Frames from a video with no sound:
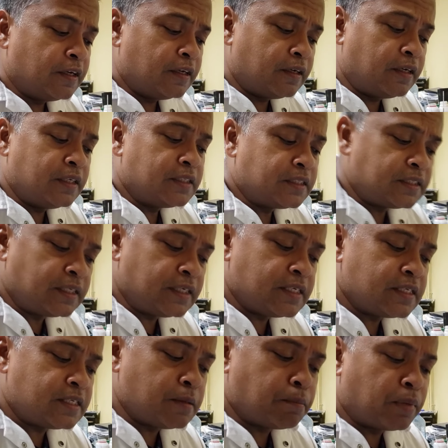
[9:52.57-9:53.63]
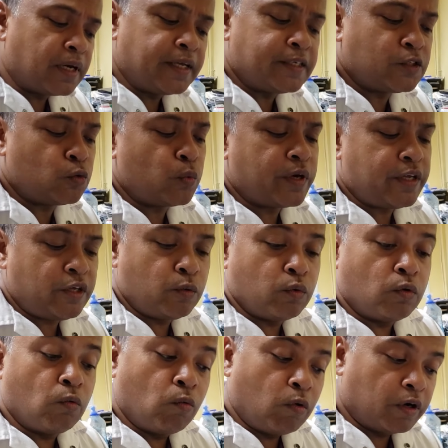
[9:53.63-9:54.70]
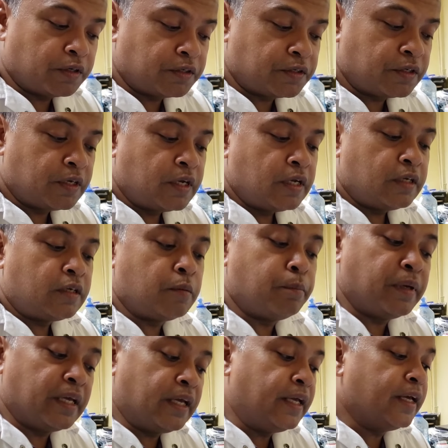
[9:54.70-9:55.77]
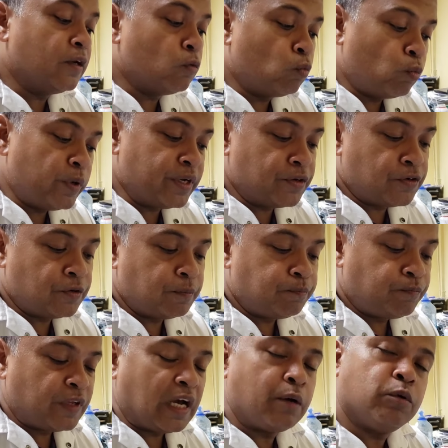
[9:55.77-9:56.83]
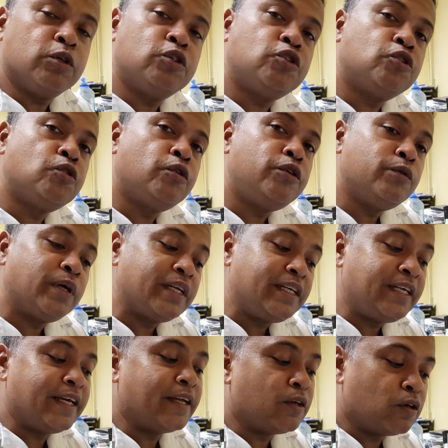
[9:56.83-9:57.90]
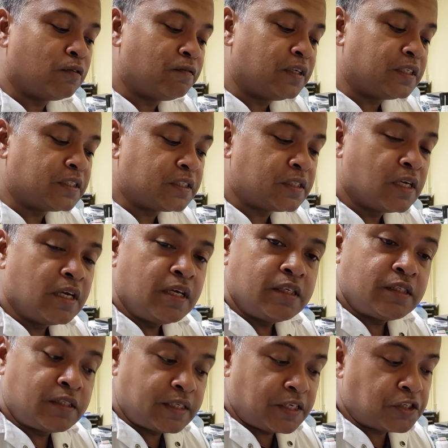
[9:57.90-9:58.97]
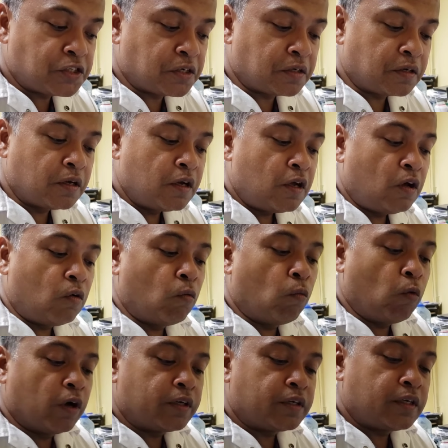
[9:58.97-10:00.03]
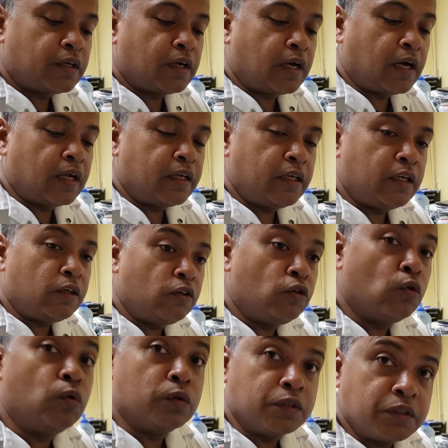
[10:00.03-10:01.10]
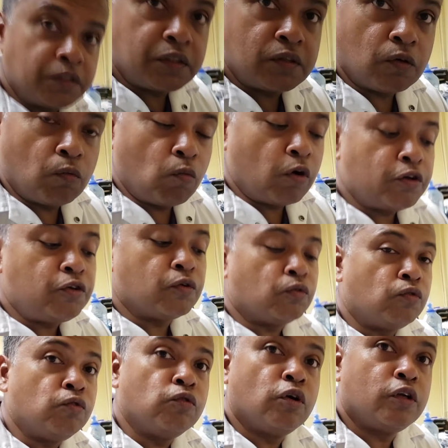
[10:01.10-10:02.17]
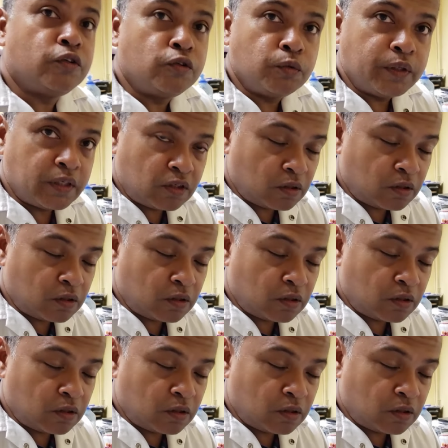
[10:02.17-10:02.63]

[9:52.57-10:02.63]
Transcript: This is the place where you would want to begin with. I will show you at the end of this session what are the don'ts, or what you do not do in